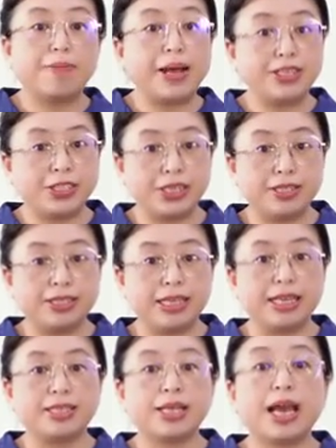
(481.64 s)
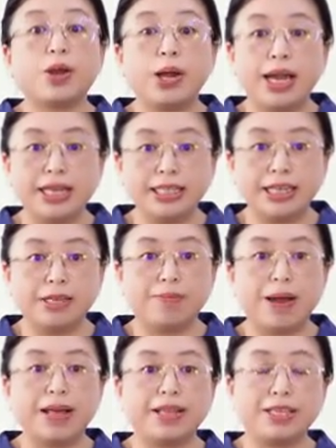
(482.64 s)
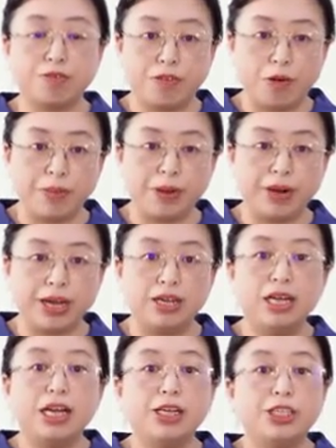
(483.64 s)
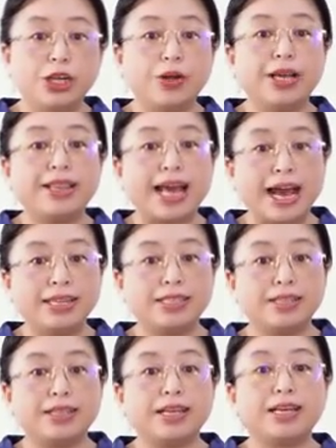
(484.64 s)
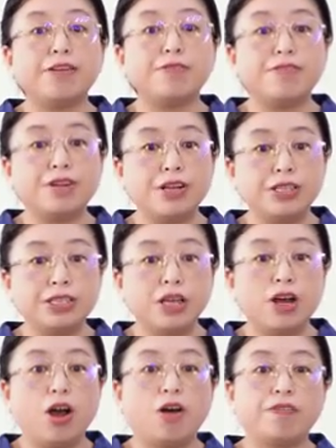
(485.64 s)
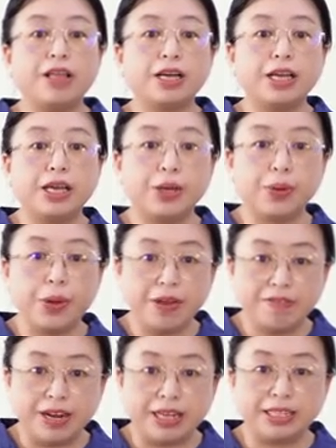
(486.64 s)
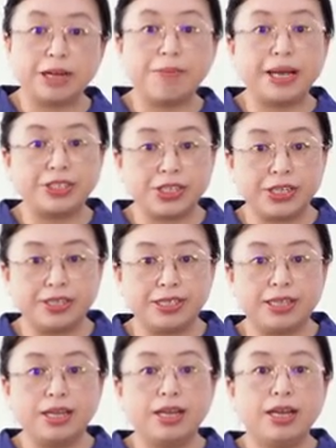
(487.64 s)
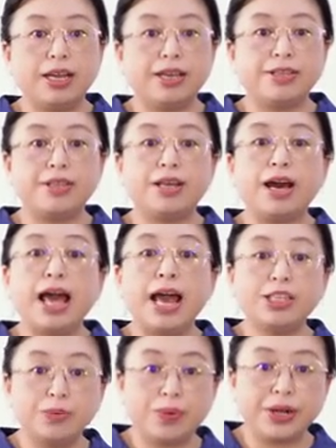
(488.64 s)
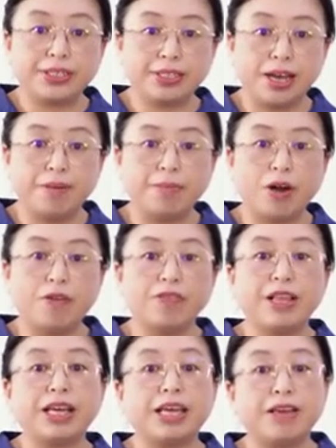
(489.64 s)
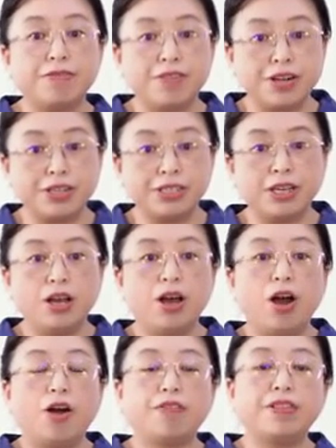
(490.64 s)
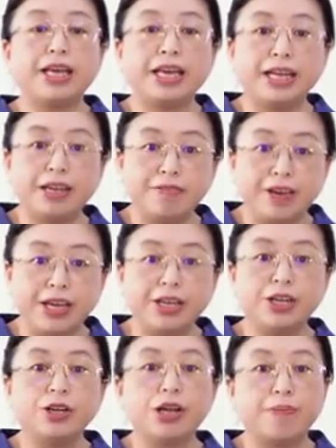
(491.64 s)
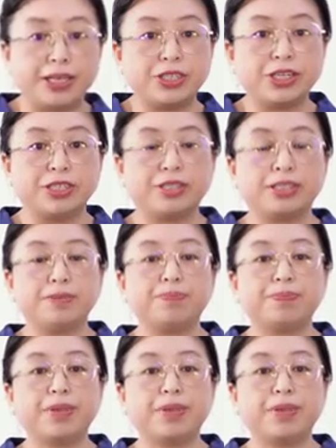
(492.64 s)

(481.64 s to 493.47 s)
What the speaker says: capacitance is calculated by this formula, showing that the inverse of the equivalent capacitance is the algebraic sum of the inverse of the individual capacitance.